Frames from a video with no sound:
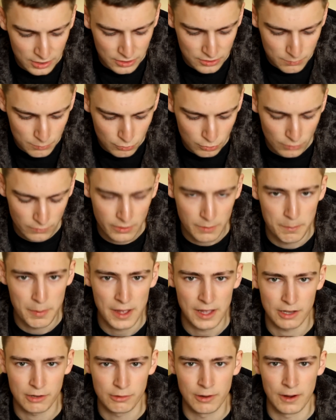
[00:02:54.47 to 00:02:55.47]
It's more of the
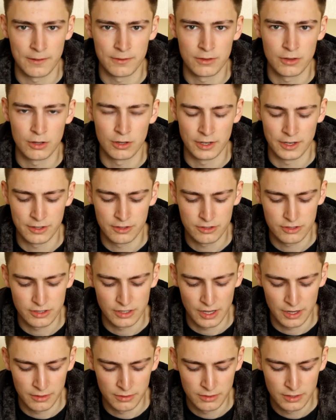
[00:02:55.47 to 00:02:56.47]
background knowledge,
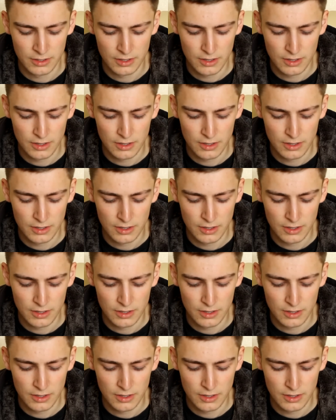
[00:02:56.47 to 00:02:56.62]
so